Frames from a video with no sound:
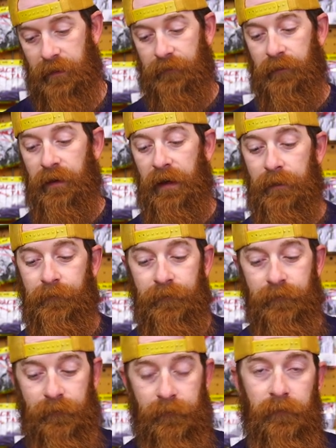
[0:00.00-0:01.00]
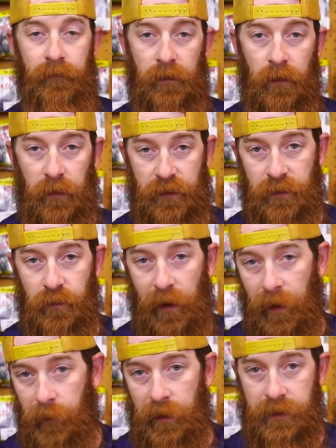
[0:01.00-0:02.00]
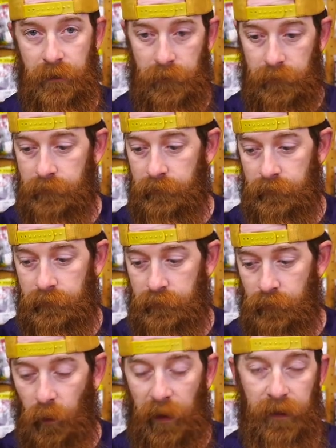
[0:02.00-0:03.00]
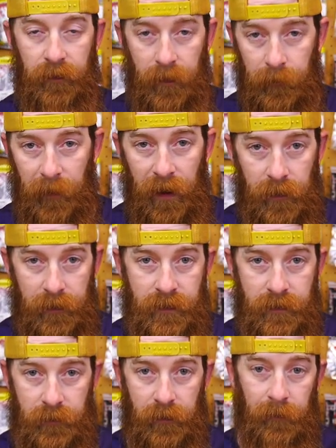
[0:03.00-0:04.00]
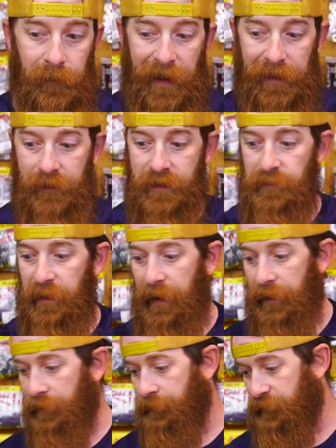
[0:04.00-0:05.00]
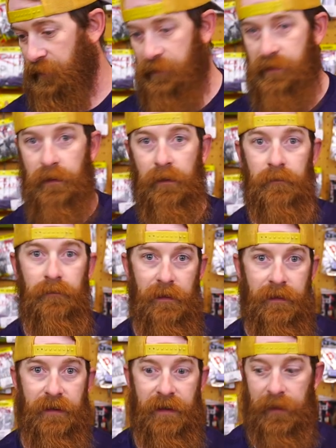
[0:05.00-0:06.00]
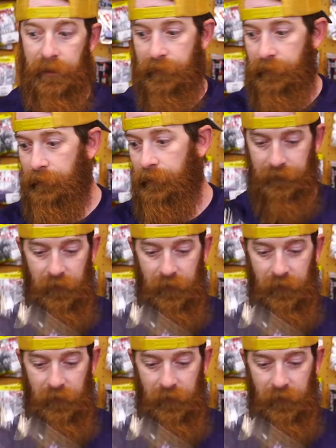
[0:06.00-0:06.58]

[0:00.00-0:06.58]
enough for that. Which is why I'm also waiting to unbox or unbag this bag. So, let's get into it.